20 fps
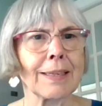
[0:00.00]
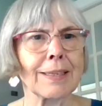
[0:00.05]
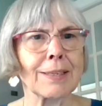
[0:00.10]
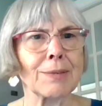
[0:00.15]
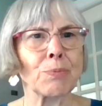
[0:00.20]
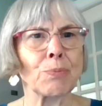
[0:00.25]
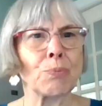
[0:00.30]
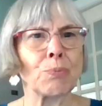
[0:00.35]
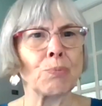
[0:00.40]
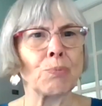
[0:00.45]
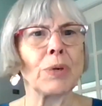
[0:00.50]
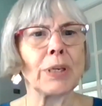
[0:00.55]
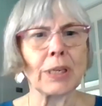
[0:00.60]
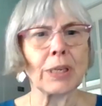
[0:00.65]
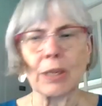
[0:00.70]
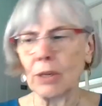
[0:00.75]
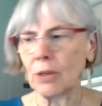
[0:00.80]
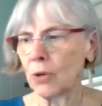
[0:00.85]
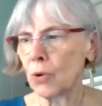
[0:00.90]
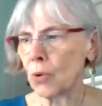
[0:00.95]
It's
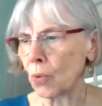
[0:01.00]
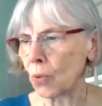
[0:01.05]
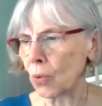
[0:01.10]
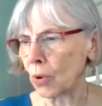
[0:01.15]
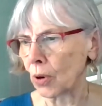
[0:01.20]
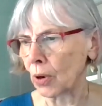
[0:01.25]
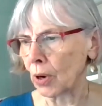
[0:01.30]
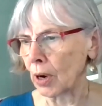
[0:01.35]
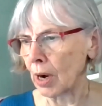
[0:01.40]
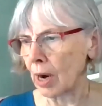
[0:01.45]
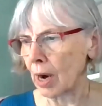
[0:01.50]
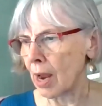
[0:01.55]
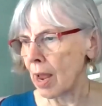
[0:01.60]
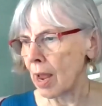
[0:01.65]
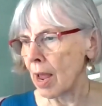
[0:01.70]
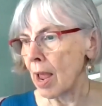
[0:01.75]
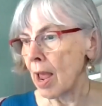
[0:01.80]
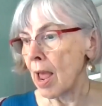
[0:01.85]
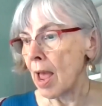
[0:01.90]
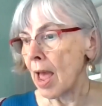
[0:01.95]
really core.
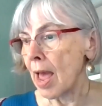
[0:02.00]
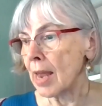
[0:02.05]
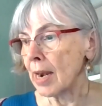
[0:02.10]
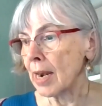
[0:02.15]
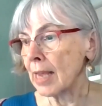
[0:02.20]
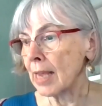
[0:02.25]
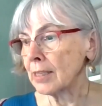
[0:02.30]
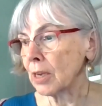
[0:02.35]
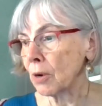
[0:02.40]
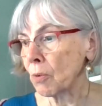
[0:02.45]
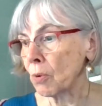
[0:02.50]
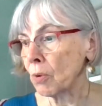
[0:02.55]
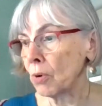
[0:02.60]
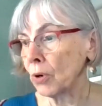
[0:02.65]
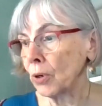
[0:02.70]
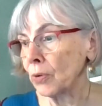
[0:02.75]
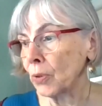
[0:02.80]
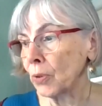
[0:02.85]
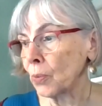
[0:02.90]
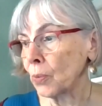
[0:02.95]
And as I
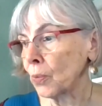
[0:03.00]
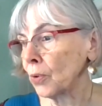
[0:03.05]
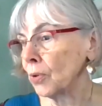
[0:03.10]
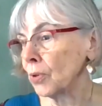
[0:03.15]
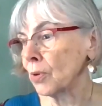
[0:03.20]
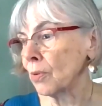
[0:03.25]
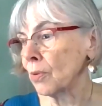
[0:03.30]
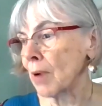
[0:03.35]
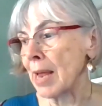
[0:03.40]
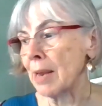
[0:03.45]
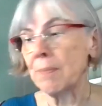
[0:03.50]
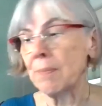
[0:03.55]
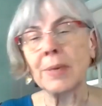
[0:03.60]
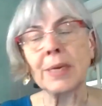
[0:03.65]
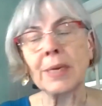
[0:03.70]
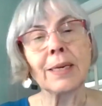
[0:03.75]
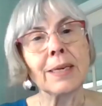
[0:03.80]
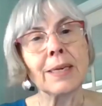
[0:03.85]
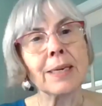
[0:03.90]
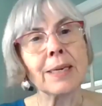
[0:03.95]
look at the world around
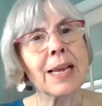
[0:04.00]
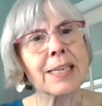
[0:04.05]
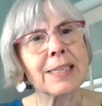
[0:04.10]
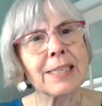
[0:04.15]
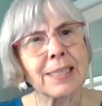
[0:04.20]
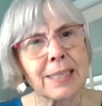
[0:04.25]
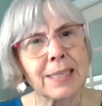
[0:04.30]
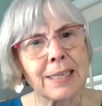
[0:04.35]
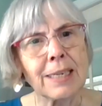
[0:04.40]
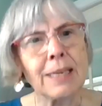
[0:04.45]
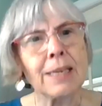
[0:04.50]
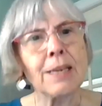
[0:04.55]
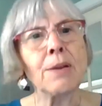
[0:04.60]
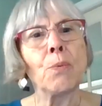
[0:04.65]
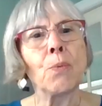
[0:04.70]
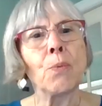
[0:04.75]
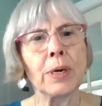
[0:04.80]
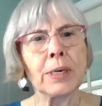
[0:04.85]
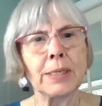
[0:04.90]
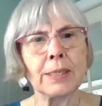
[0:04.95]
me, can I see
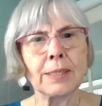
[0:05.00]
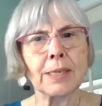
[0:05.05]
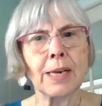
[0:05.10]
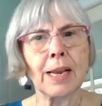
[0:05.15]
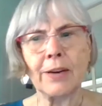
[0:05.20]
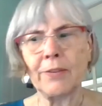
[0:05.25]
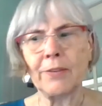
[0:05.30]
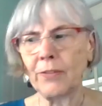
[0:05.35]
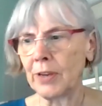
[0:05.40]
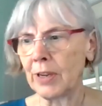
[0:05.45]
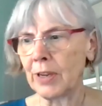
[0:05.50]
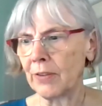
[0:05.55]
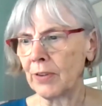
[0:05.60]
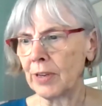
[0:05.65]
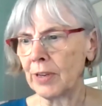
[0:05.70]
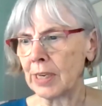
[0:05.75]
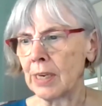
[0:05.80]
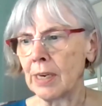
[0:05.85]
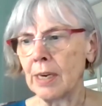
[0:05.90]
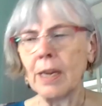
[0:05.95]
what is
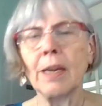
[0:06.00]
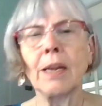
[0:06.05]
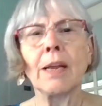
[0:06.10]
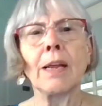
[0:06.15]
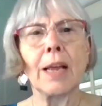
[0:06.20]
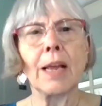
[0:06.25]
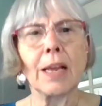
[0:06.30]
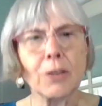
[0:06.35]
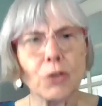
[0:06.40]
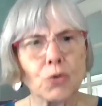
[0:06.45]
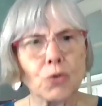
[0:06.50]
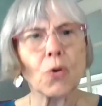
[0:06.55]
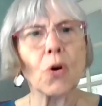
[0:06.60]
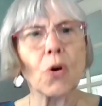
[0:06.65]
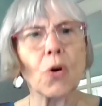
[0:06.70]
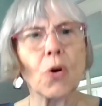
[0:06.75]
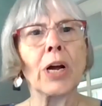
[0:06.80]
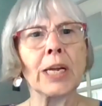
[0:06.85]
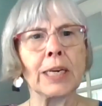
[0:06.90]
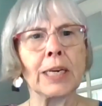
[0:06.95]
life-giving and
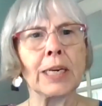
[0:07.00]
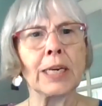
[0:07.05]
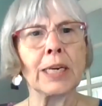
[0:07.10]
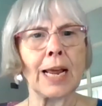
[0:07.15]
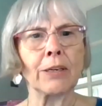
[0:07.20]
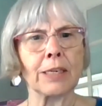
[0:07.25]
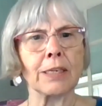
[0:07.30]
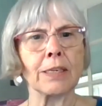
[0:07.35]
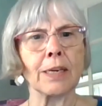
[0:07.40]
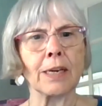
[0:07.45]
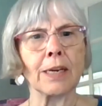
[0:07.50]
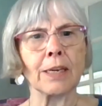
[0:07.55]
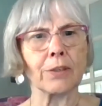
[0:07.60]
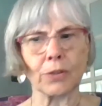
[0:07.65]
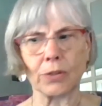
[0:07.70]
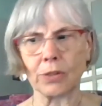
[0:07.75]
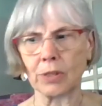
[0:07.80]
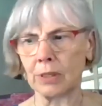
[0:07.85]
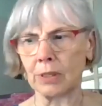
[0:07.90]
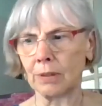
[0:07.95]
draw it out in
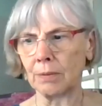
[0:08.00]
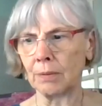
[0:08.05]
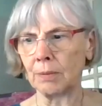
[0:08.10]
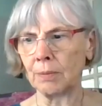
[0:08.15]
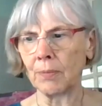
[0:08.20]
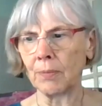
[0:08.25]
others?